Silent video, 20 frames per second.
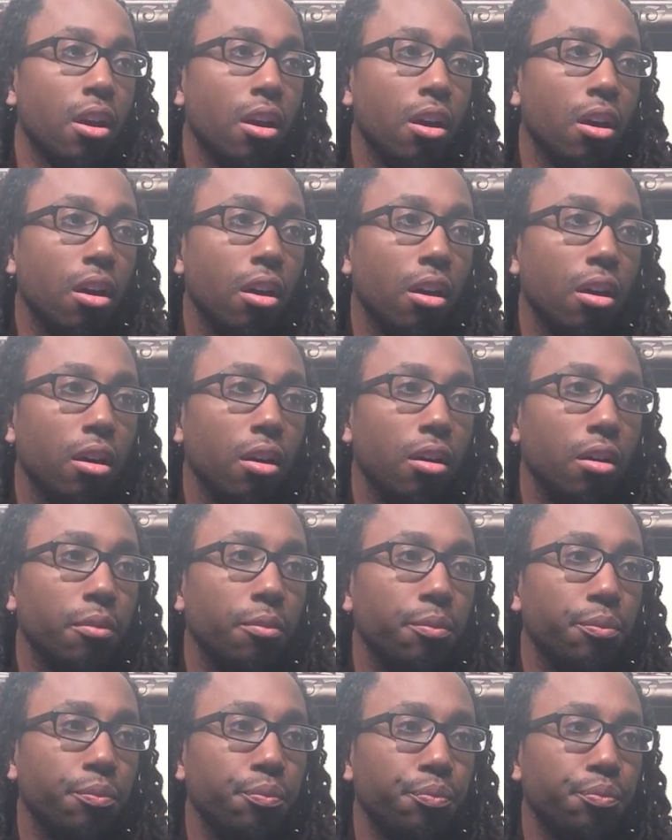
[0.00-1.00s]

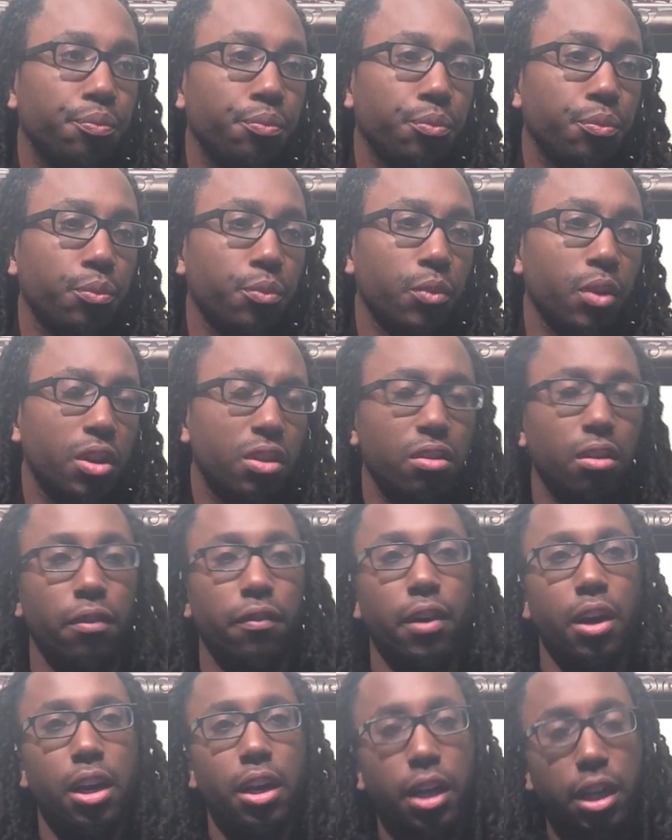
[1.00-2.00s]
So I
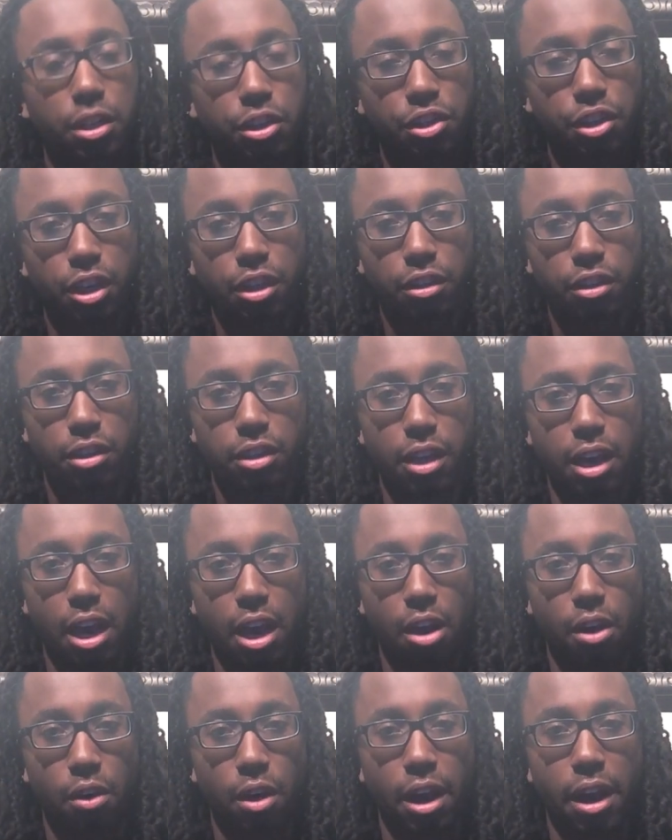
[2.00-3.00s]
finally got to check this
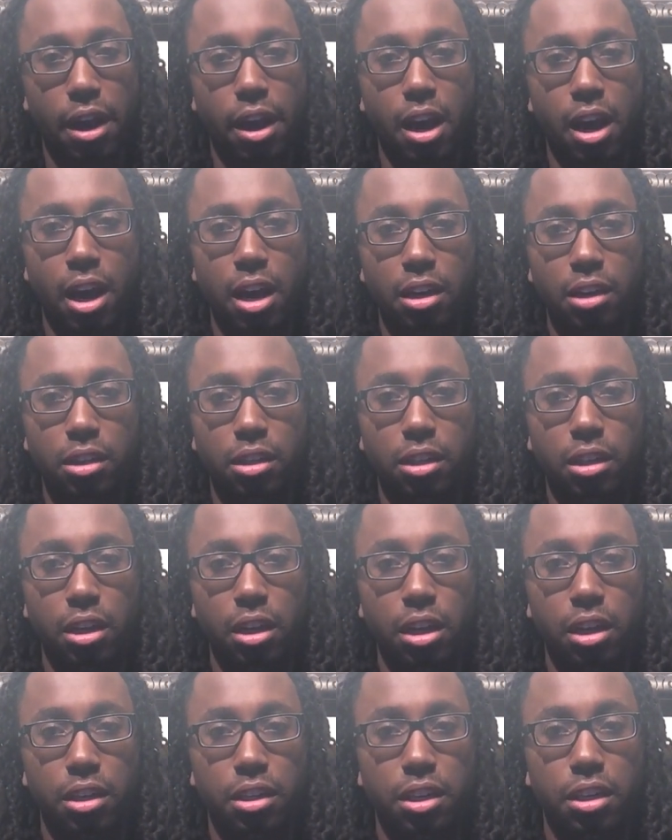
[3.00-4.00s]
out. I
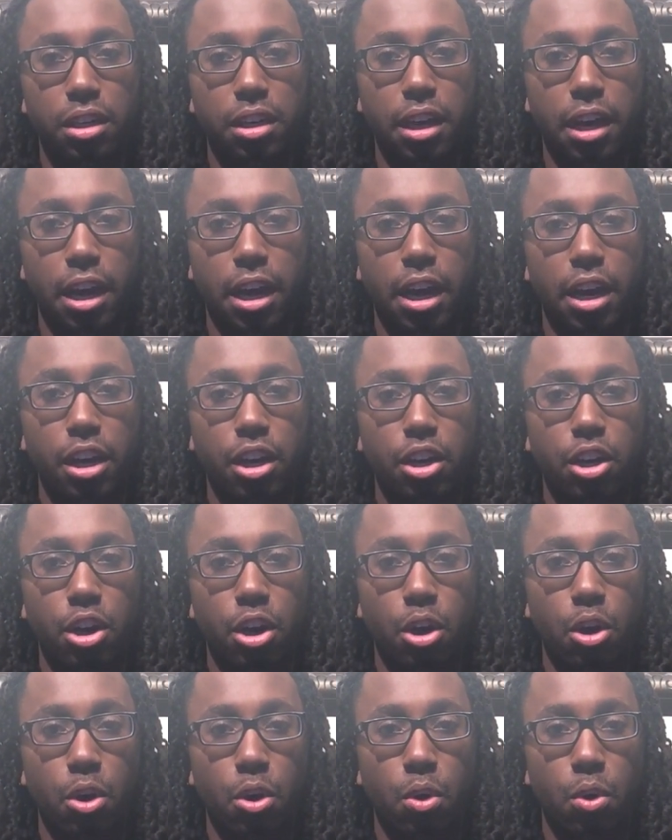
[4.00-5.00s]
honestly did not
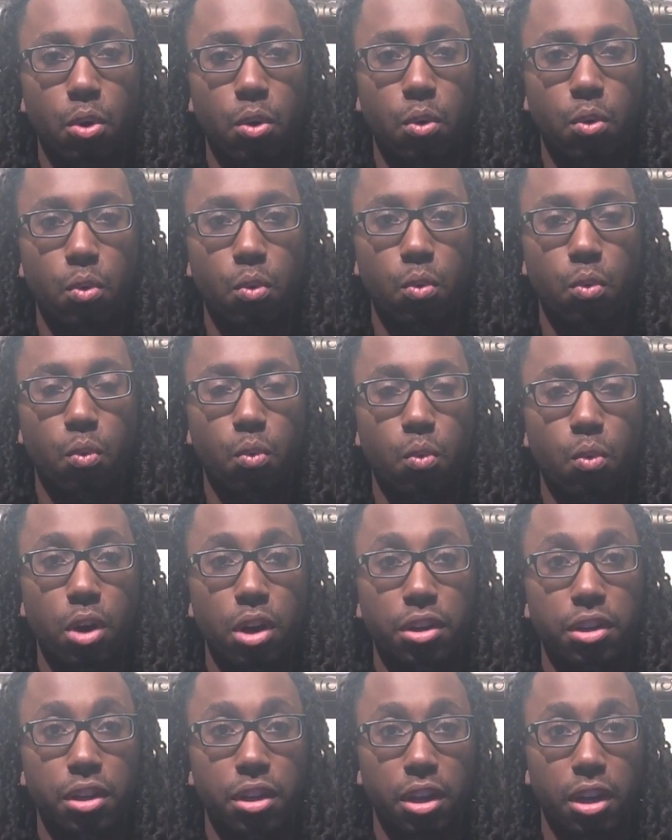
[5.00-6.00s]
know
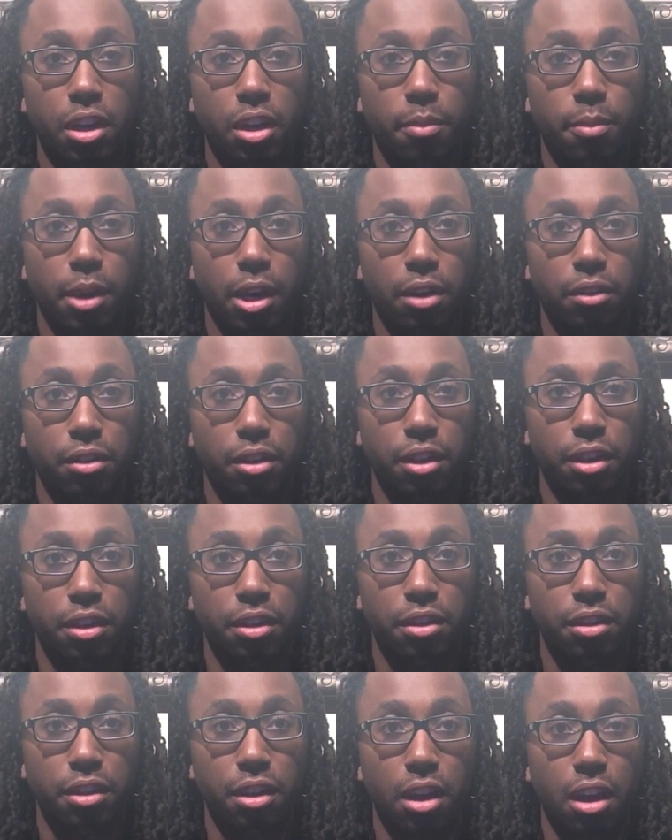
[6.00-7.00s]
what to think about
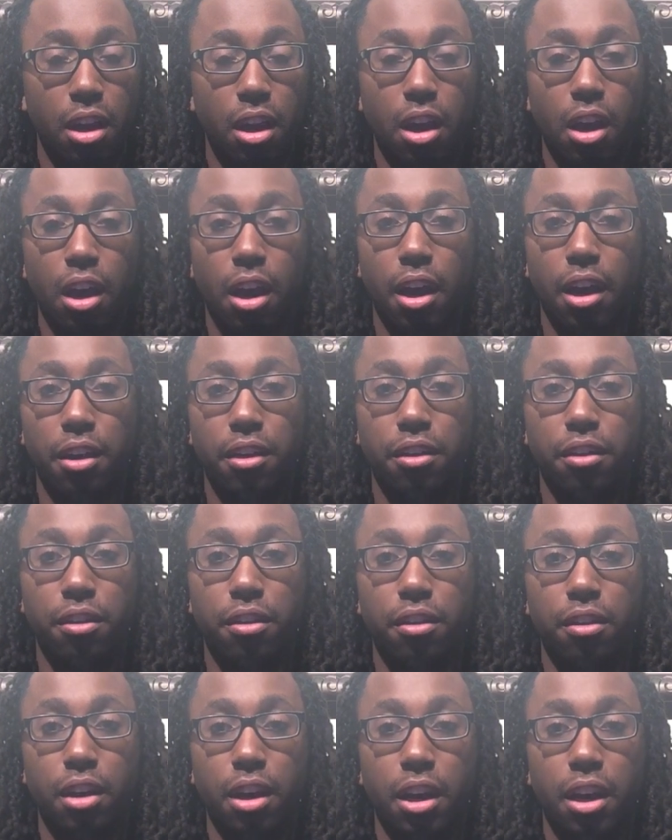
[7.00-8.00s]
this. I
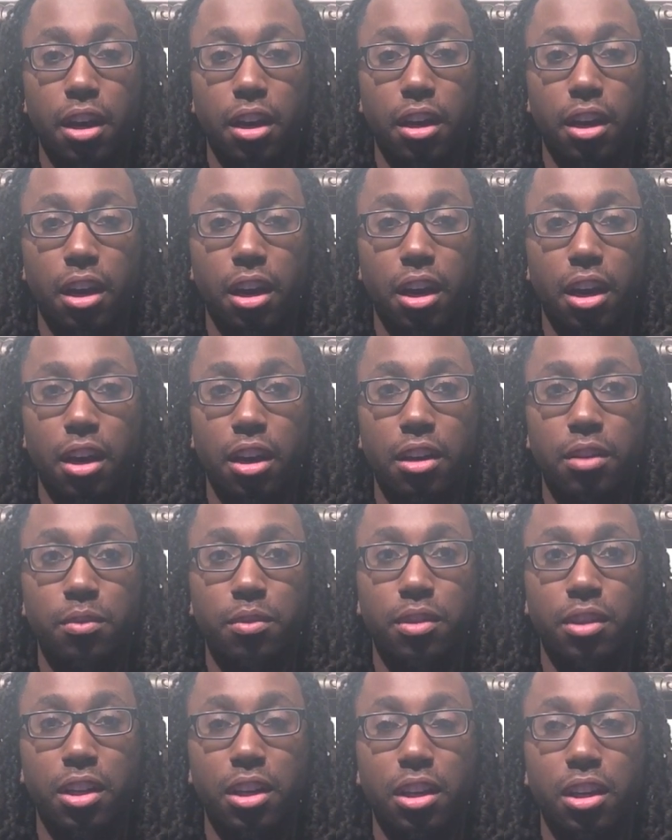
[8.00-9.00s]

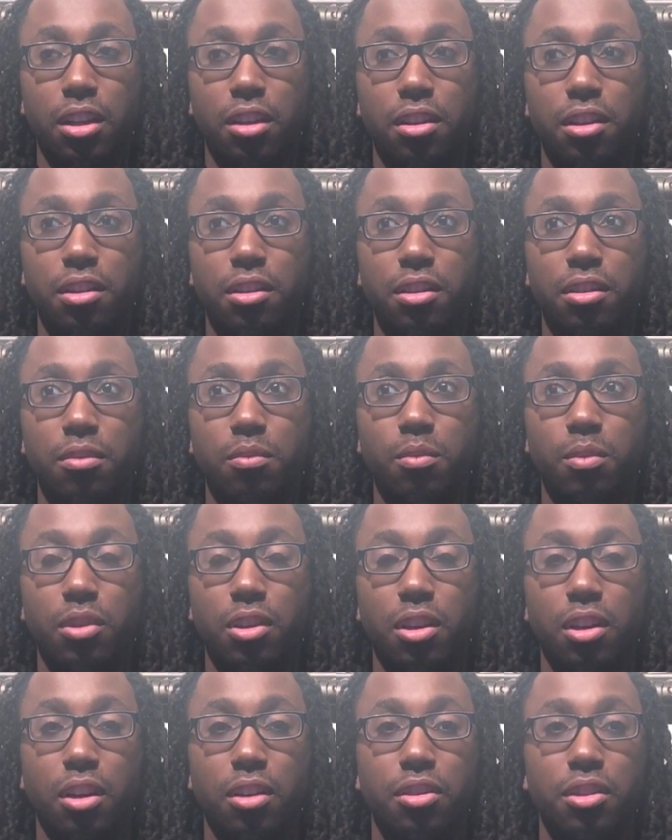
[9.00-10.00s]
was thinking this was
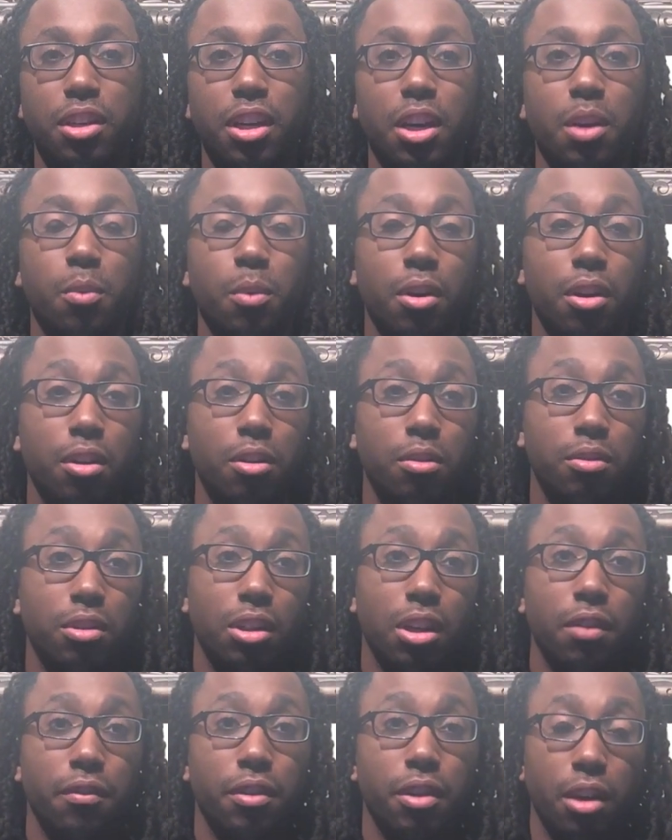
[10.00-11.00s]
going to take one of those
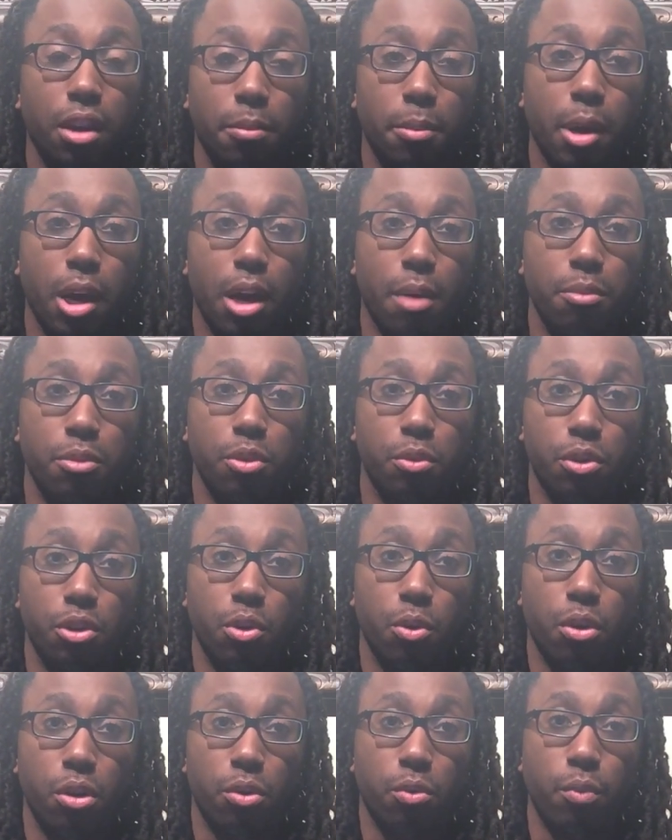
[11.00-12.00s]
Love and Hip Hop New York